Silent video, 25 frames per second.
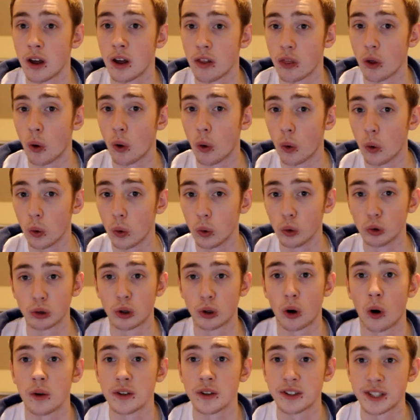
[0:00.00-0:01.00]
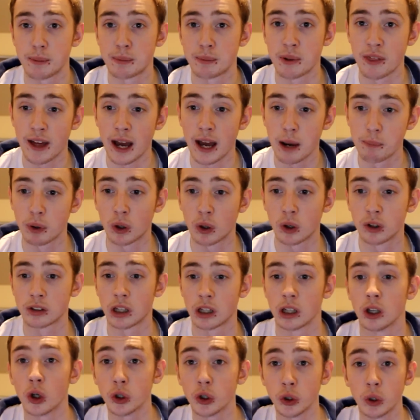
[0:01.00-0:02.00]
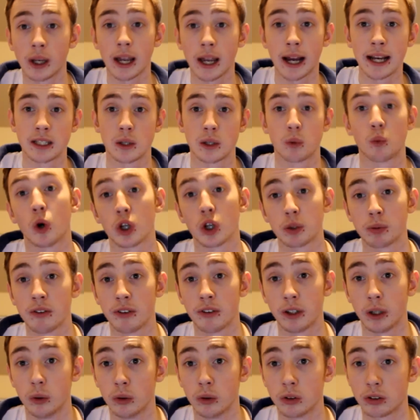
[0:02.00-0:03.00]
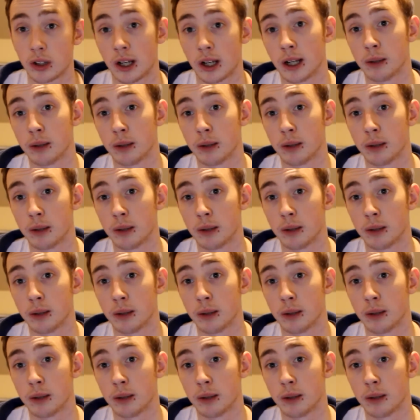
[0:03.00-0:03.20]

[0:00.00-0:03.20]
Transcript: the whole concept of that, because a lot of you guys that watch my videos,